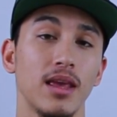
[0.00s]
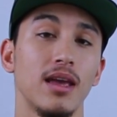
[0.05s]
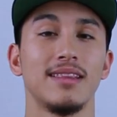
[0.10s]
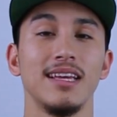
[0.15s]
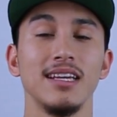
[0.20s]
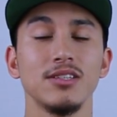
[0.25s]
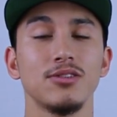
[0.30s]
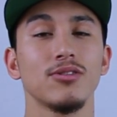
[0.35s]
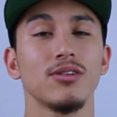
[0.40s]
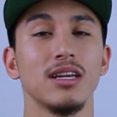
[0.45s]

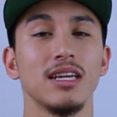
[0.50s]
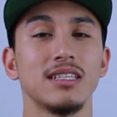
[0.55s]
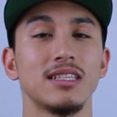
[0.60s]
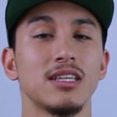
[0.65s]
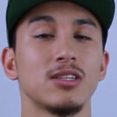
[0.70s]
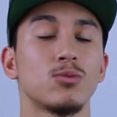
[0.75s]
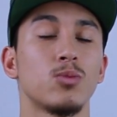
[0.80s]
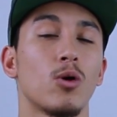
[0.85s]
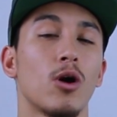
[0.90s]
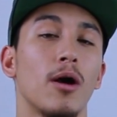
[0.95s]
These
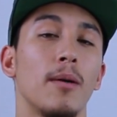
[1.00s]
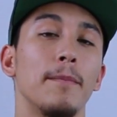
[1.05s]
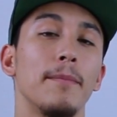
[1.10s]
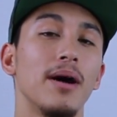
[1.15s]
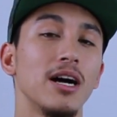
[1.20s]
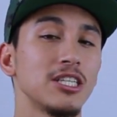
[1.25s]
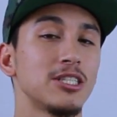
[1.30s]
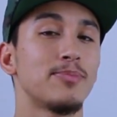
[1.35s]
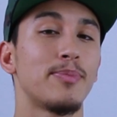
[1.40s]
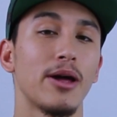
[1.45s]
releases were a
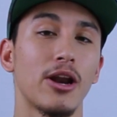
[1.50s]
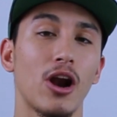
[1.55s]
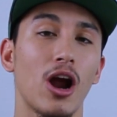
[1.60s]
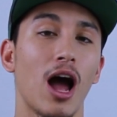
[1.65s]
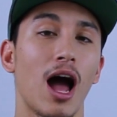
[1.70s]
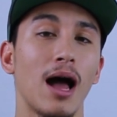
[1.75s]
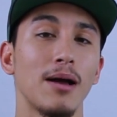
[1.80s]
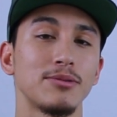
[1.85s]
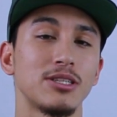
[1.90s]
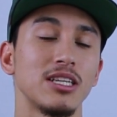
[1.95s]
much better
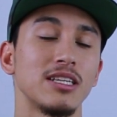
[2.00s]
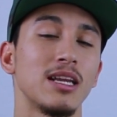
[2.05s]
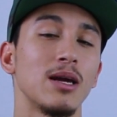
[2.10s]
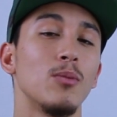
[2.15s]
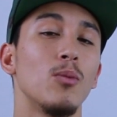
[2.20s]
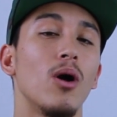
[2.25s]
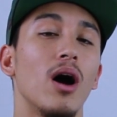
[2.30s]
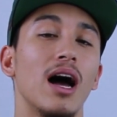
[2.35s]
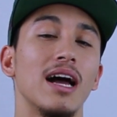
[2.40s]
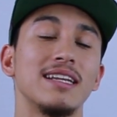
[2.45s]
option than
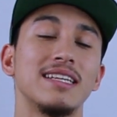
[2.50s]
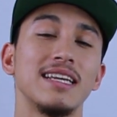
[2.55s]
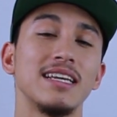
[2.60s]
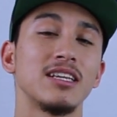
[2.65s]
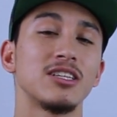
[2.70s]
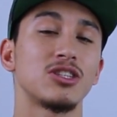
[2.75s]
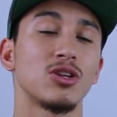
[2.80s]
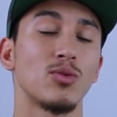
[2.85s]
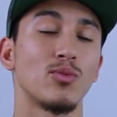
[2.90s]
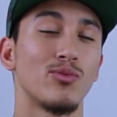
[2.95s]
what
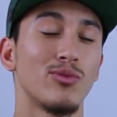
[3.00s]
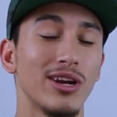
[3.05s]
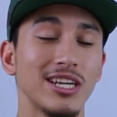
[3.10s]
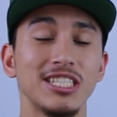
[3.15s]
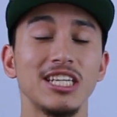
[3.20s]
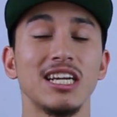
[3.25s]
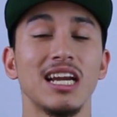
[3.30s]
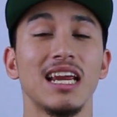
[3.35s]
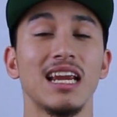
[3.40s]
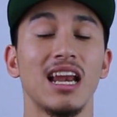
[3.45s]
Adidas
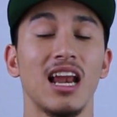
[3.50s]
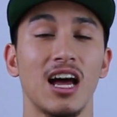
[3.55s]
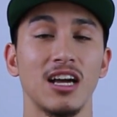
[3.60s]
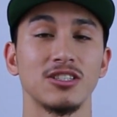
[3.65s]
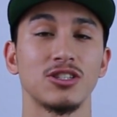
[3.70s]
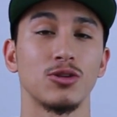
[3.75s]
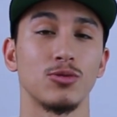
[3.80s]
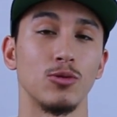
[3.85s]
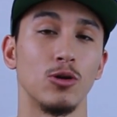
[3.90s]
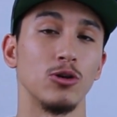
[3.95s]
originally
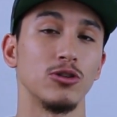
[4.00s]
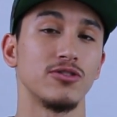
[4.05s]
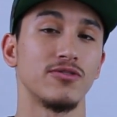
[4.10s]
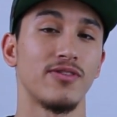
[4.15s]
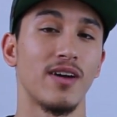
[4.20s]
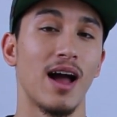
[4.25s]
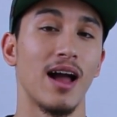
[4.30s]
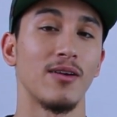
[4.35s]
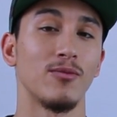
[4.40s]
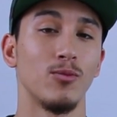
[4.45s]
launched the Rose
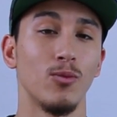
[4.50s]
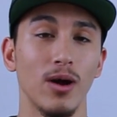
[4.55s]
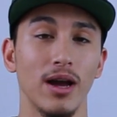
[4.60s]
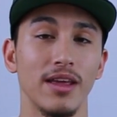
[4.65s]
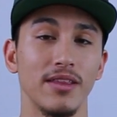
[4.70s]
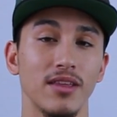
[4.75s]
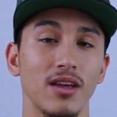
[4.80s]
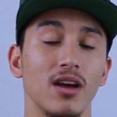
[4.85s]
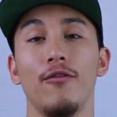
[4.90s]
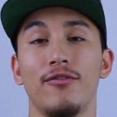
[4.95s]
5 with.